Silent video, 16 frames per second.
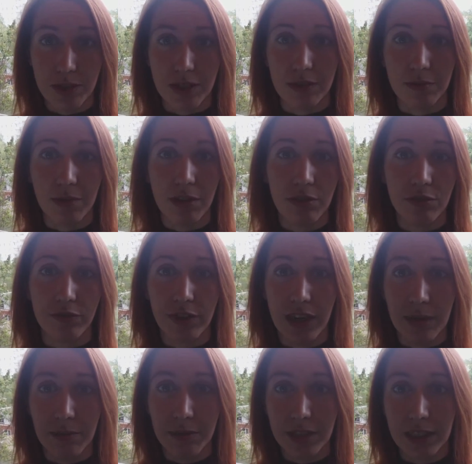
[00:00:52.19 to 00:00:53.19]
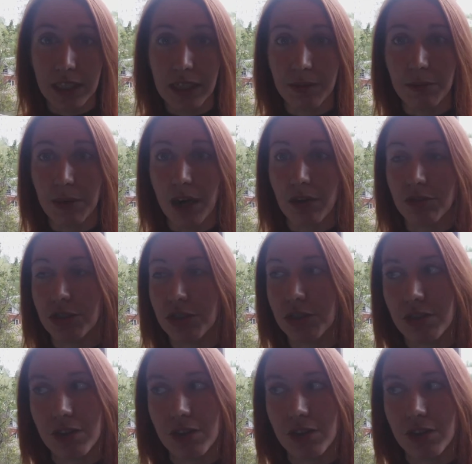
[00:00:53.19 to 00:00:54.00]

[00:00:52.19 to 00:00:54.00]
about family, about your